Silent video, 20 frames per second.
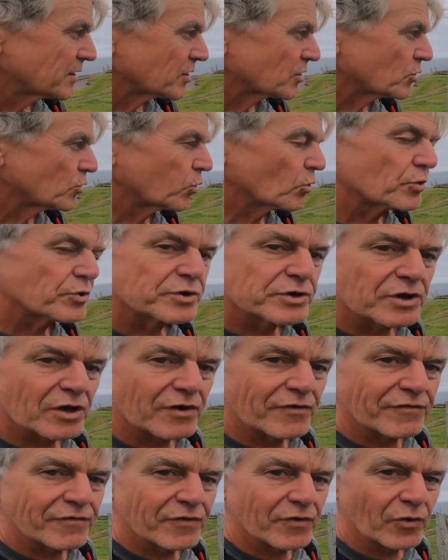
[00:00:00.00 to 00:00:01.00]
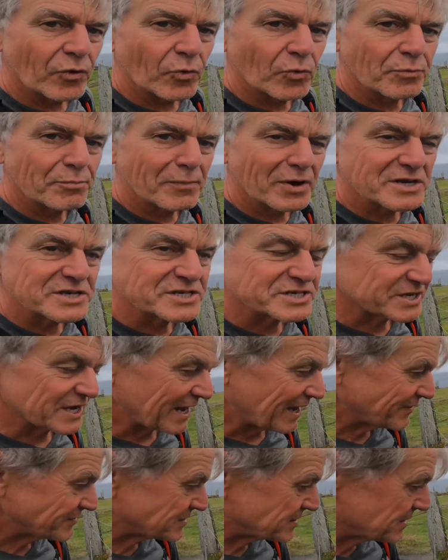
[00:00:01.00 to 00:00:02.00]
cordoned off old mine
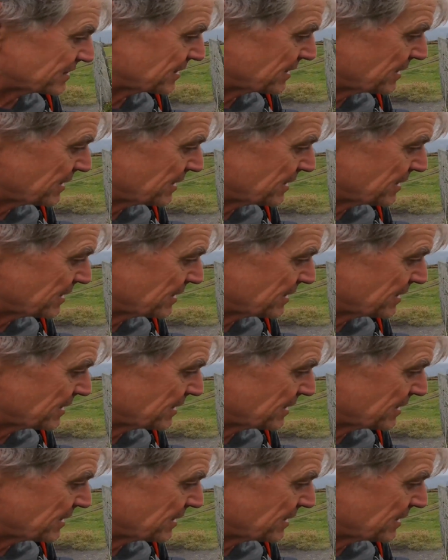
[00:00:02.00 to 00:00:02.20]
shafts.